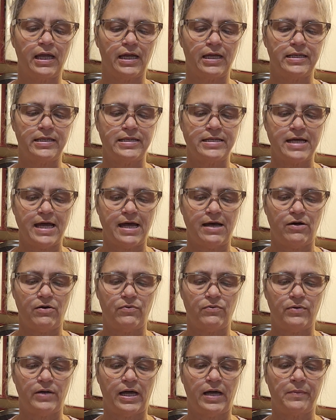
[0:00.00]
And
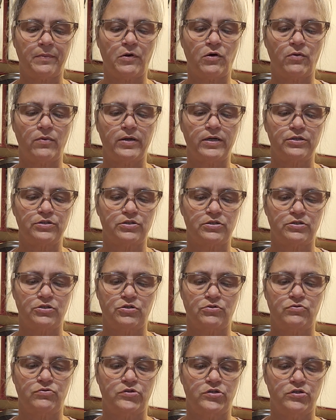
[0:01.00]
now I'm going to
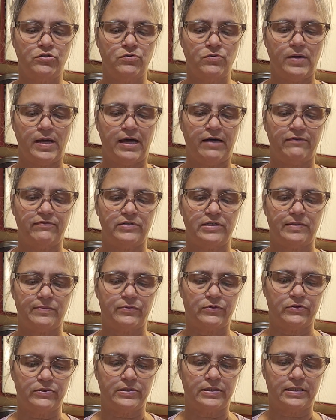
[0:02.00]
do 2 half
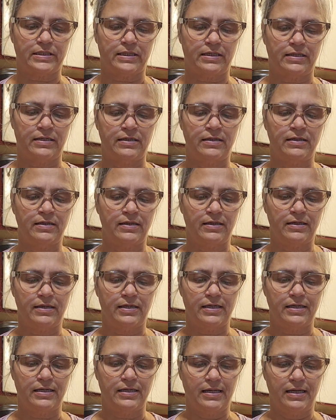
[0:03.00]
doubles
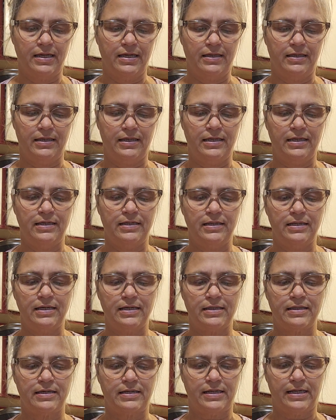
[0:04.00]
in
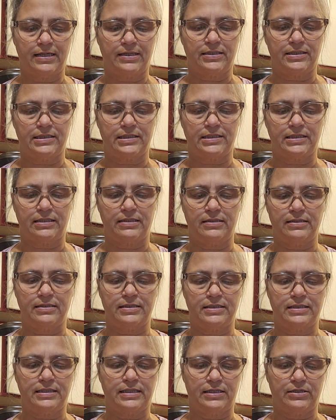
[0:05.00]
the next
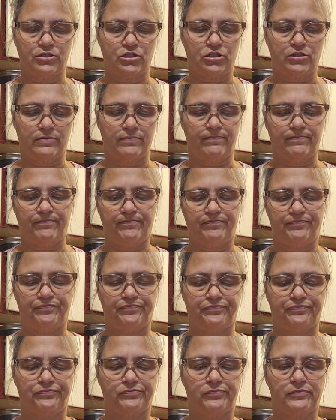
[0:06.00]
stitch.
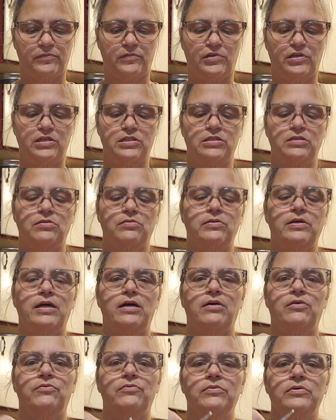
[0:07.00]
So
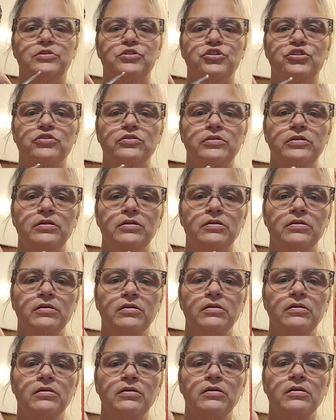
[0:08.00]
now it should,
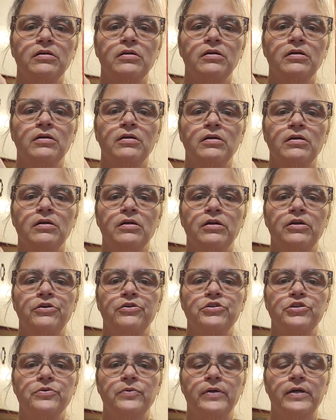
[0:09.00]

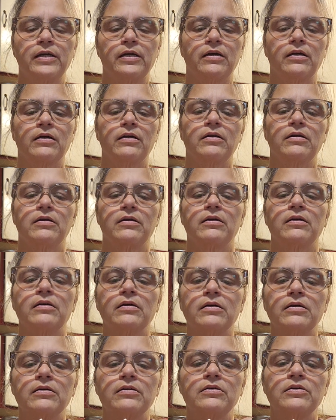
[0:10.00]

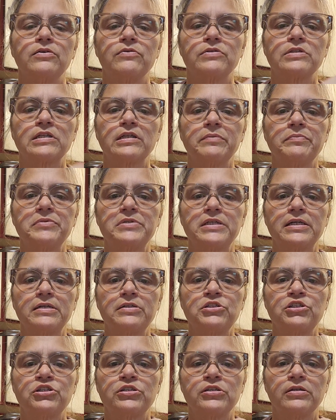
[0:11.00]
you slip
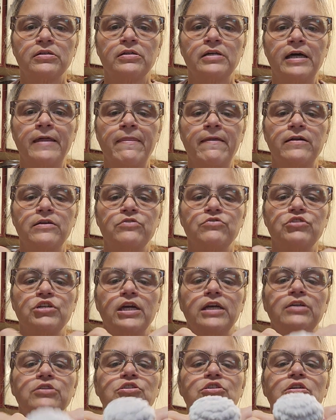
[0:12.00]
stitched and then you
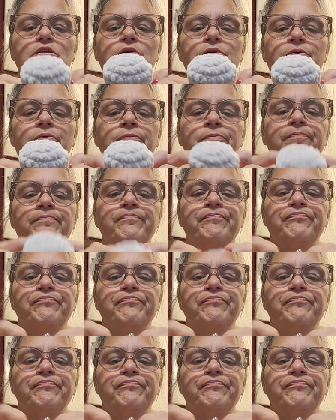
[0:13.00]
chain 2.